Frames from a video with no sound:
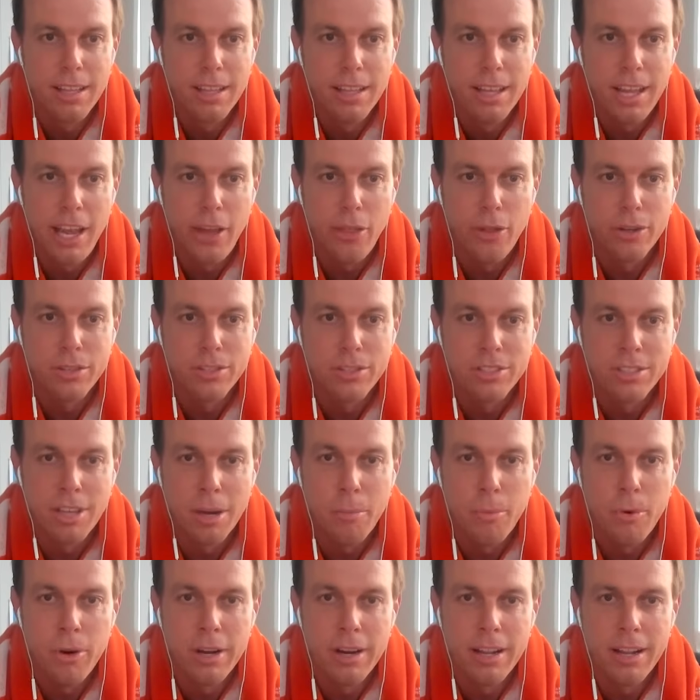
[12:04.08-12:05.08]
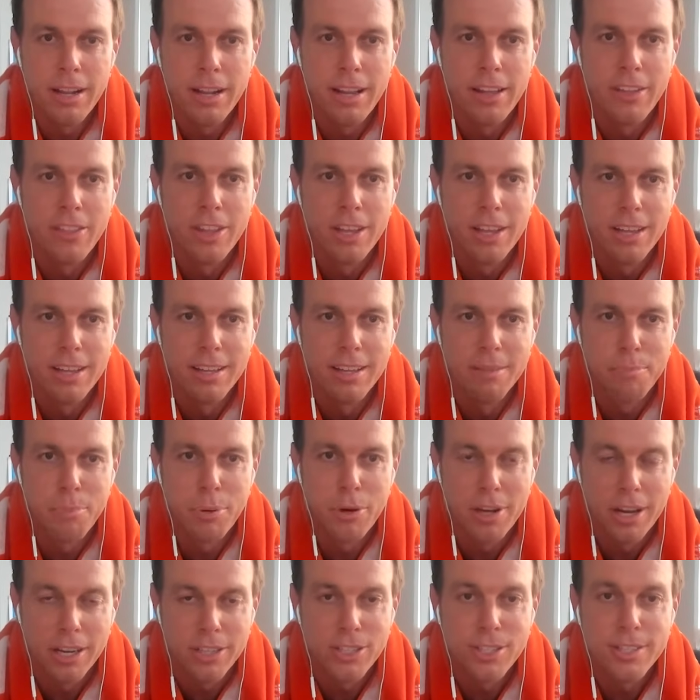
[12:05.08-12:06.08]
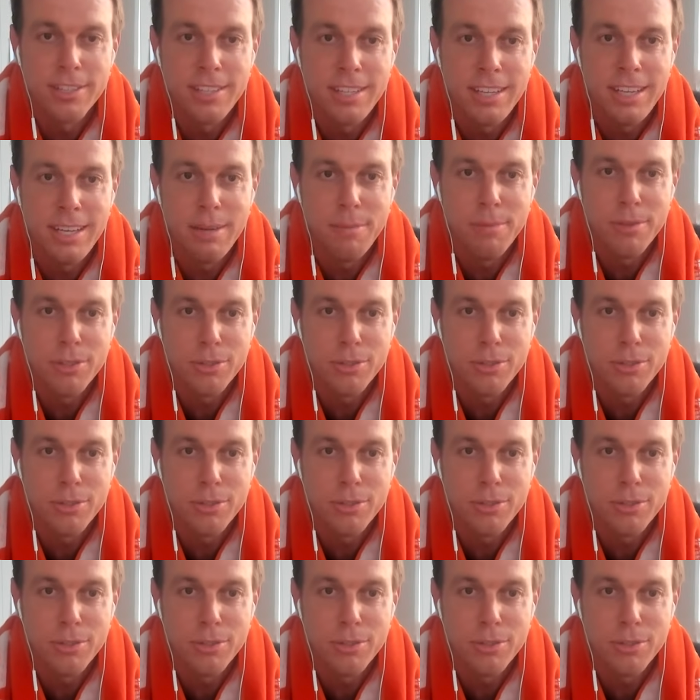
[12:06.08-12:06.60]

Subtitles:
Either someone in the production team is